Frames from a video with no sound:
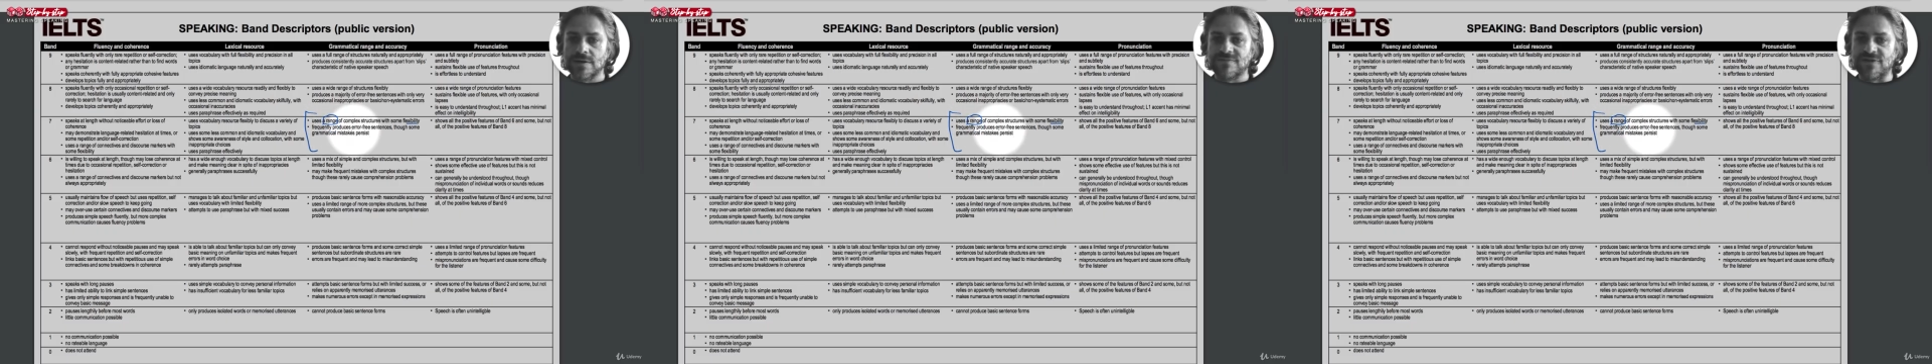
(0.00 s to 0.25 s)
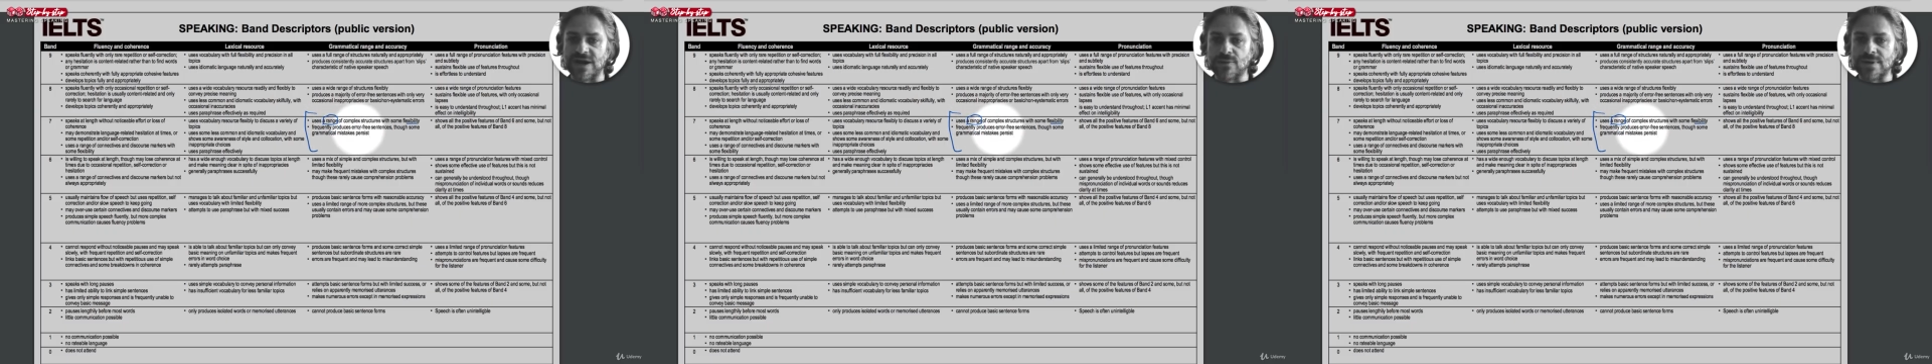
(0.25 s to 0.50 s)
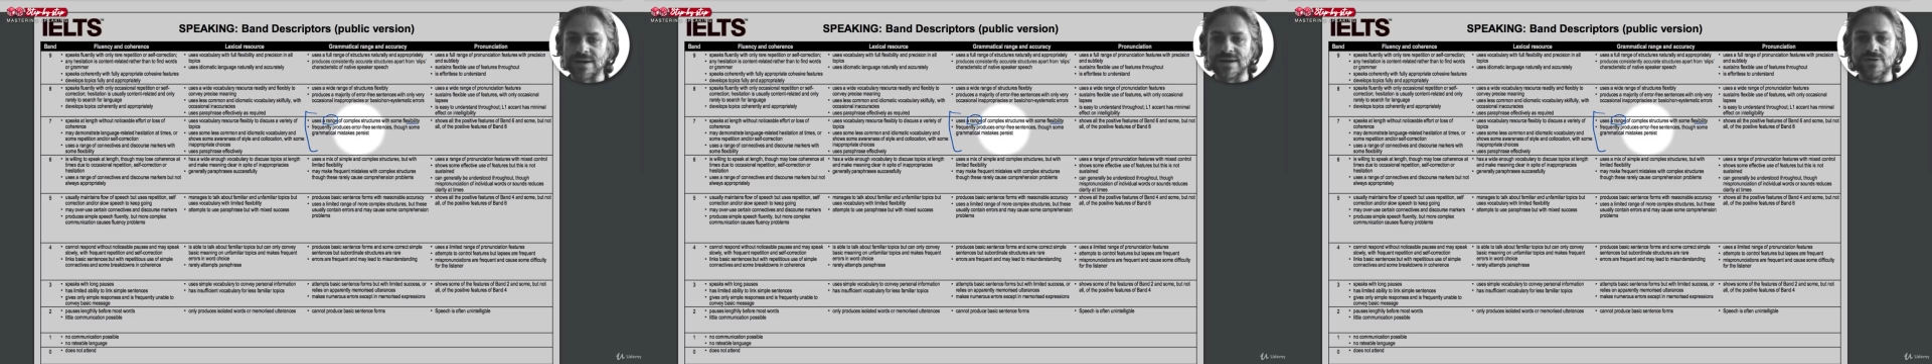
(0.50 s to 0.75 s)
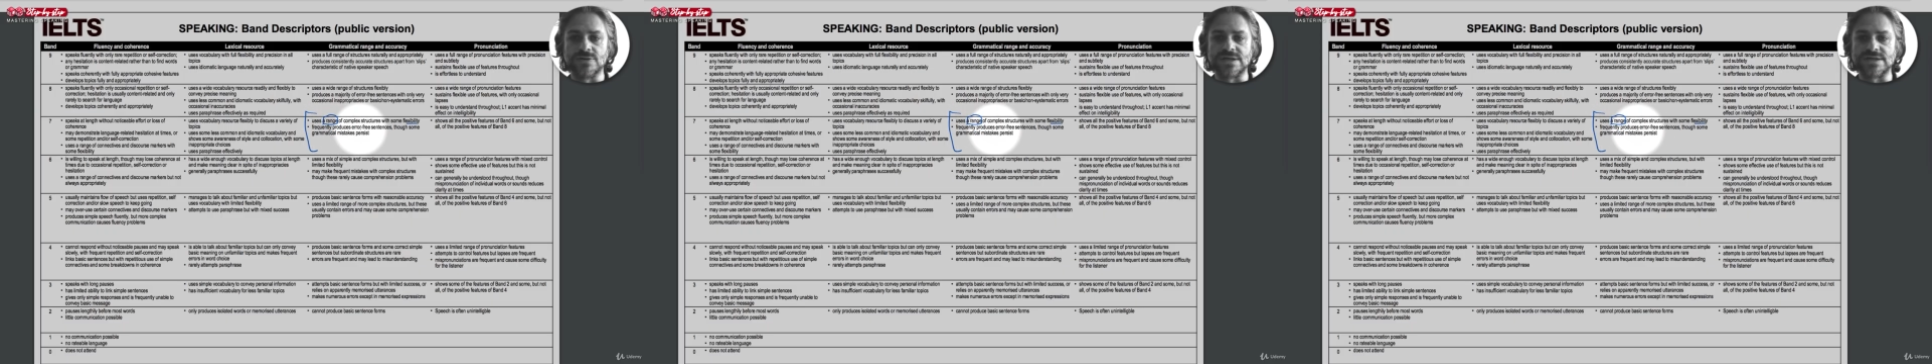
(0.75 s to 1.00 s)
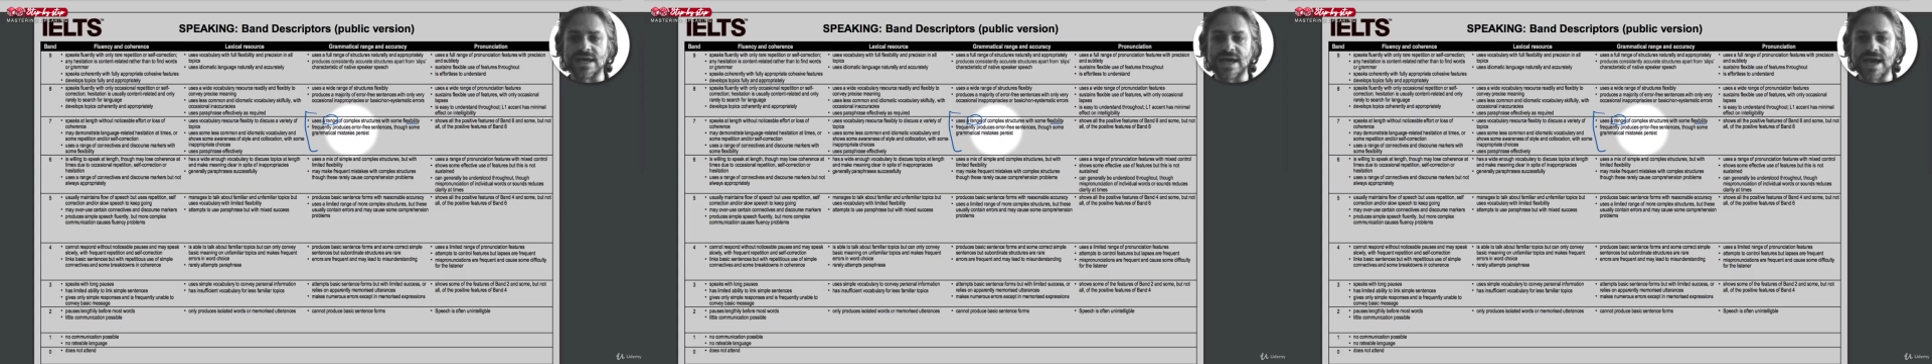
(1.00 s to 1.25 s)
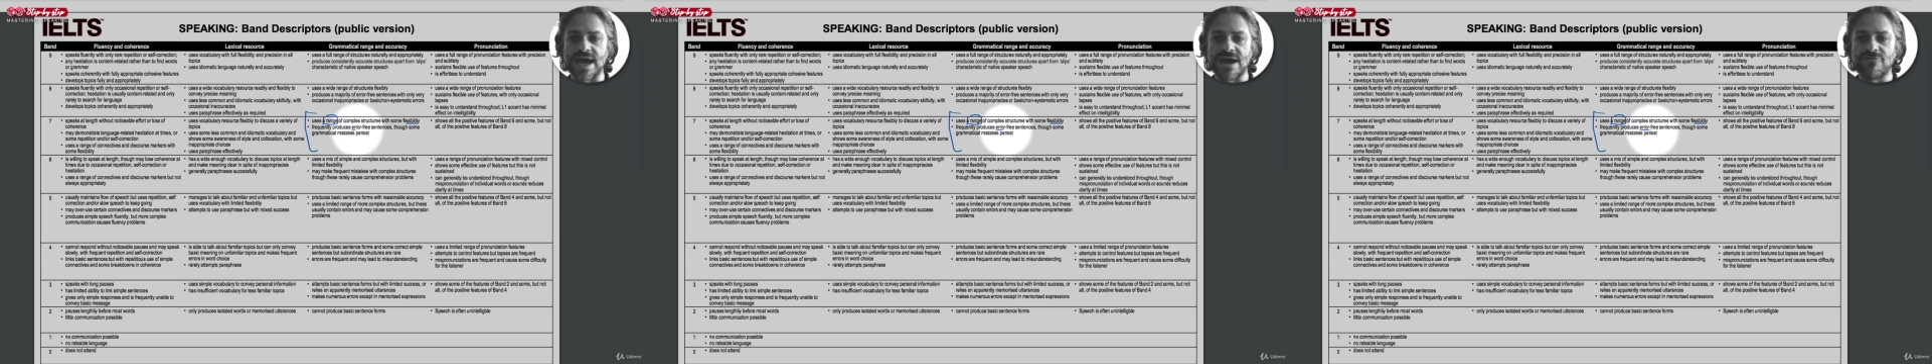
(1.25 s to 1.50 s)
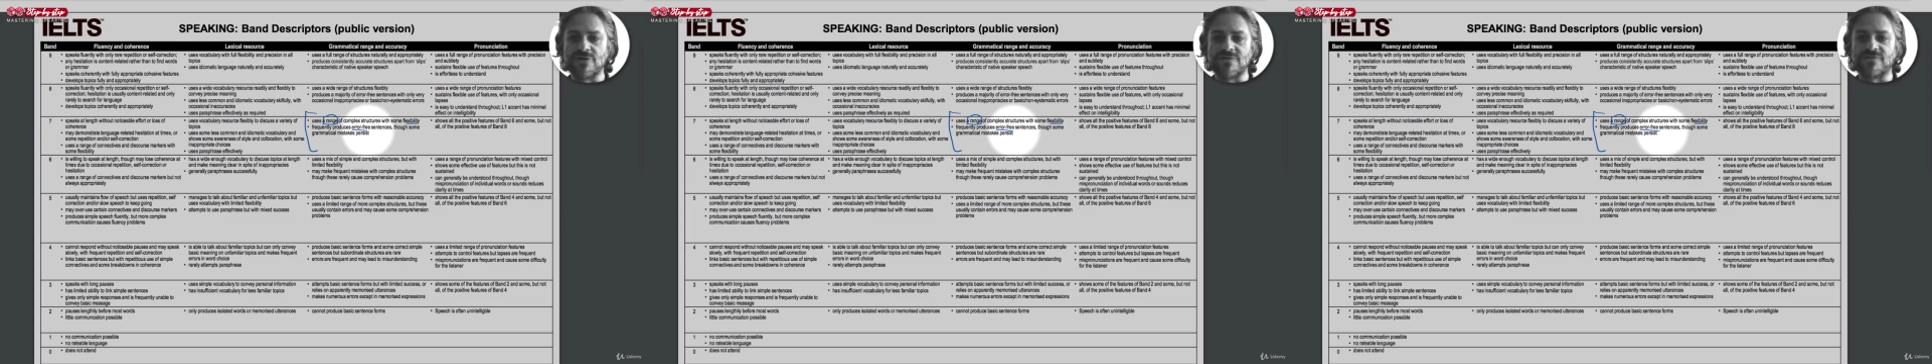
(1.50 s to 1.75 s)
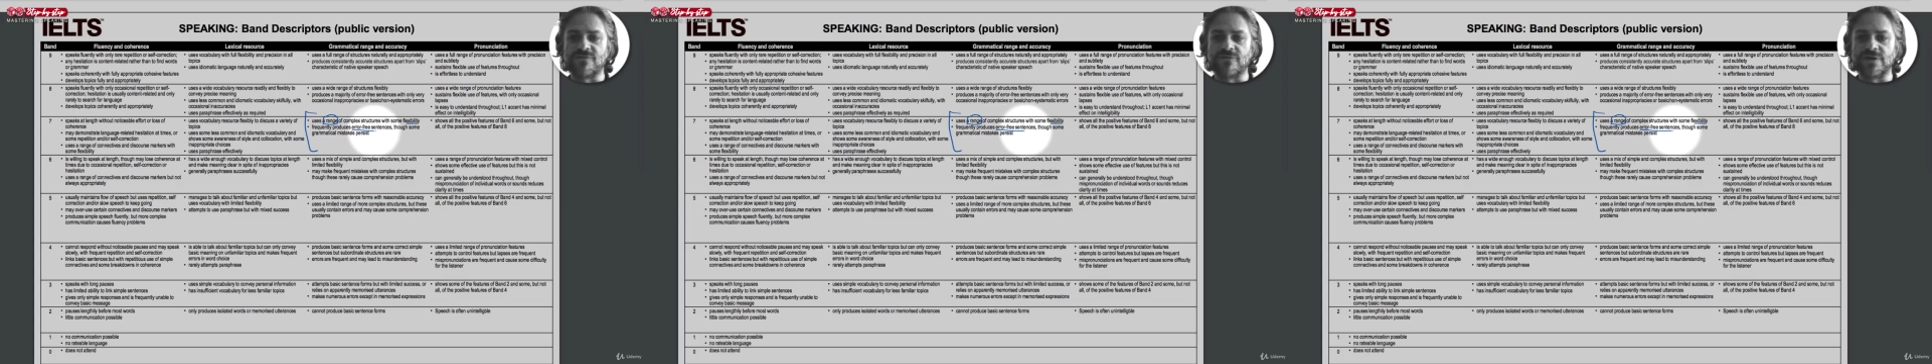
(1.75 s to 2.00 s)
frequently uses
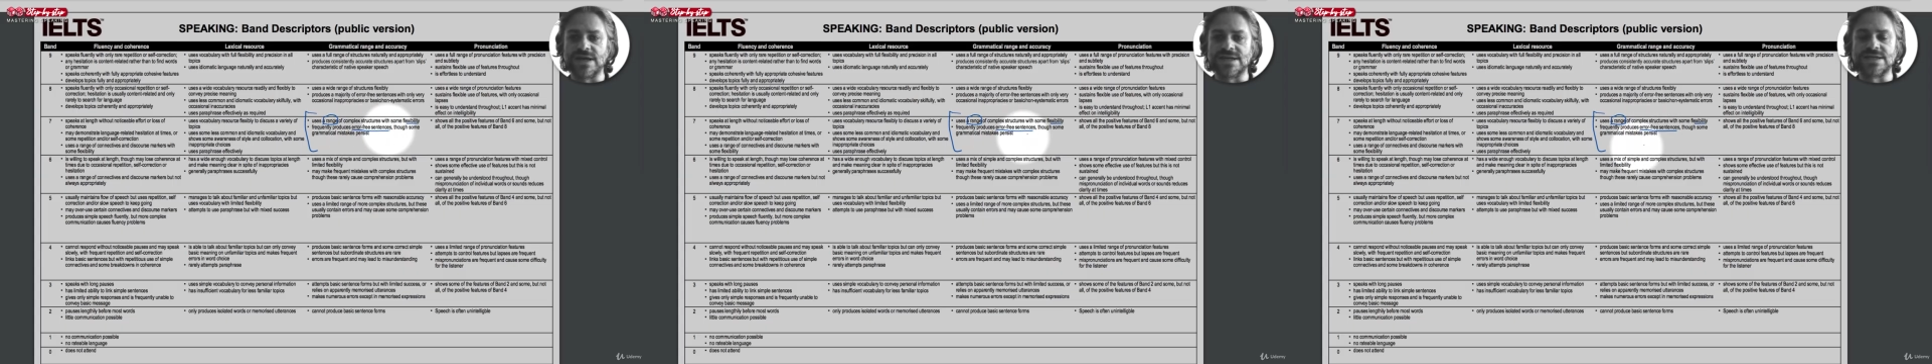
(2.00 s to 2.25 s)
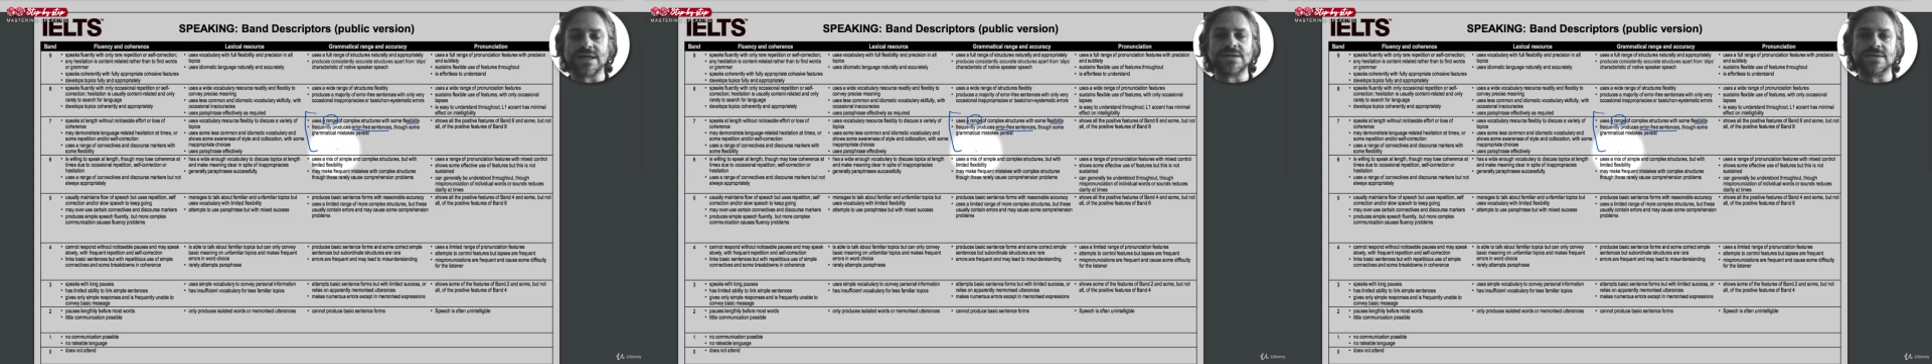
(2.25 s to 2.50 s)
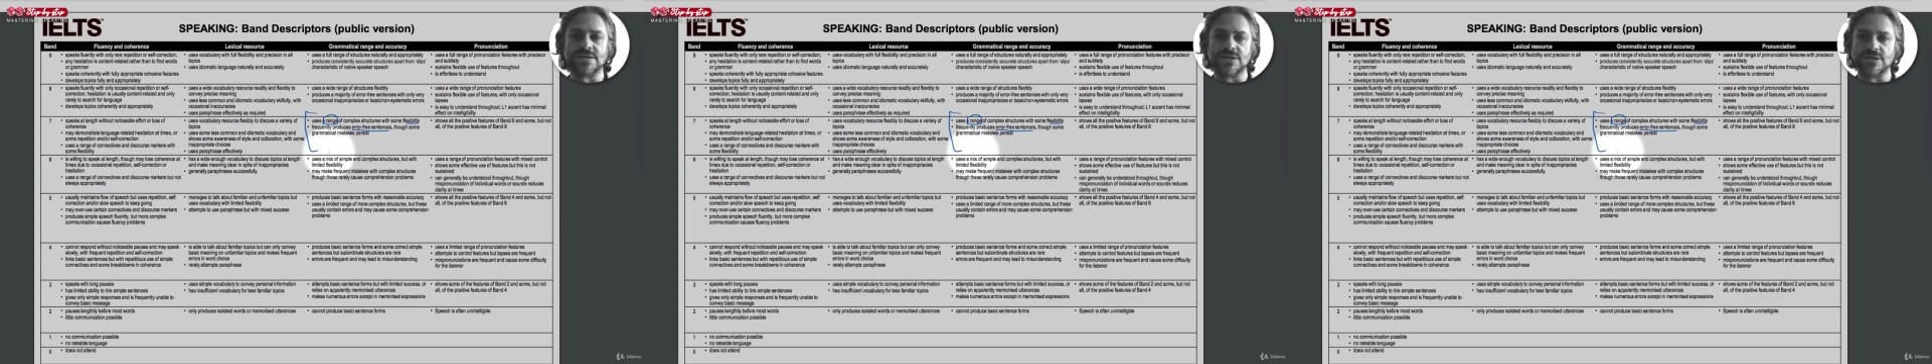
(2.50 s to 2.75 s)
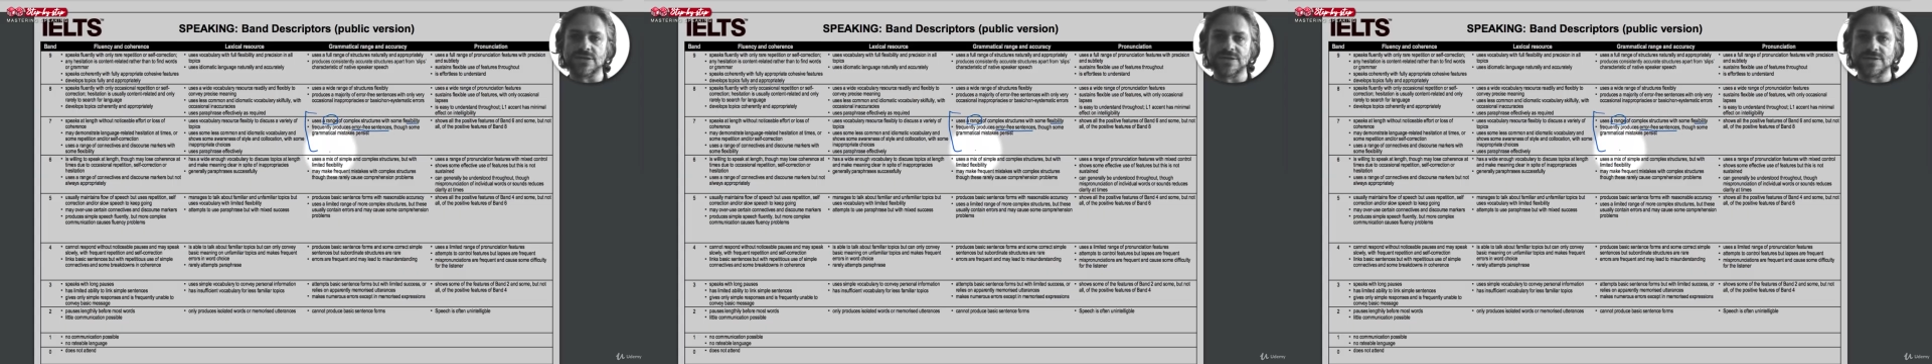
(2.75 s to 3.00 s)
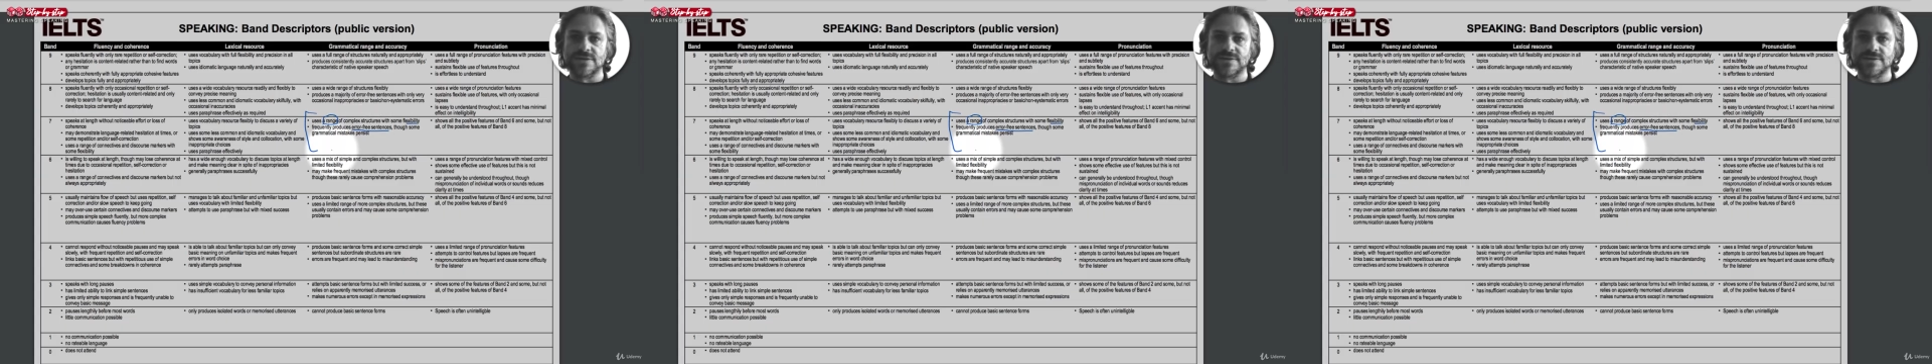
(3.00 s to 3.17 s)
error-free sentences.